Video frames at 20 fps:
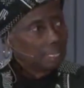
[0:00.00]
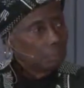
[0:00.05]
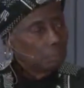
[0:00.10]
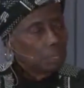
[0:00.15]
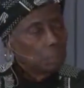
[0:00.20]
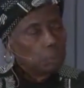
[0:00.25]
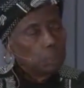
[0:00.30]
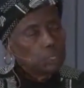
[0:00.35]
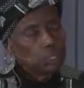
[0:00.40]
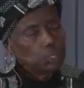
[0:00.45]

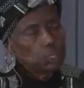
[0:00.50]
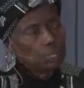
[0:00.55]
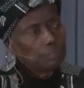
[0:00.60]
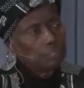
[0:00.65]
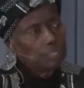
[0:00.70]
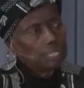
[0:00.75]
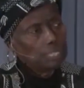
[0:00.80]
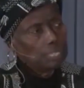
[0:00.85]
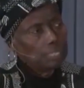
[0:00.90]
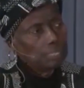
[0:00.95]
but what you
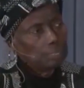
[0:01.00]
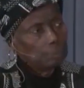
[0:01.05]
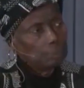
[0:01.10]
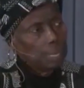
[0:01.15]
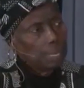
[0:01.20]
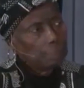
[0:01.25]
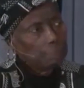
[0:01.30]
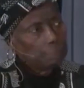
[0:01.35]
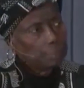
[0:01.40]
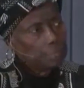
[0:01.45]
have done to
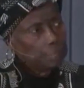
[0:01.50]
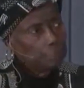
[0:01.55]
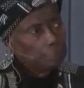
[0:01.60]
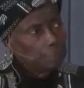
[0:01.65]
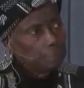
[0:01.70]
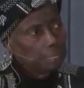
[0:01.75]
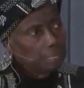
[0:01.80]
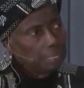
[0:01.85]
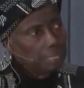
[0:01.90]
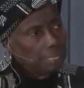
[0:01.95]
my
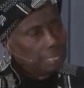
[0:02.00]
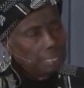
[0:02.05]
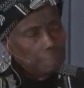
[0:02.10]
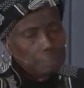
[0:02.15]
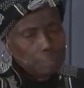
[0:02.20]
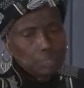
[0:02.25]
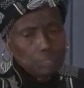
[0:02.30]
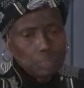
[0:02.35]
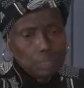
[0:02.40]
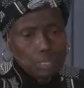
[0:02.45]
people, the
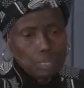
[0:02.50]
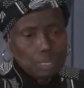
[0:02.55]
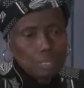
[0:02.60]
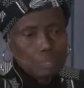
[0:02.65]
thems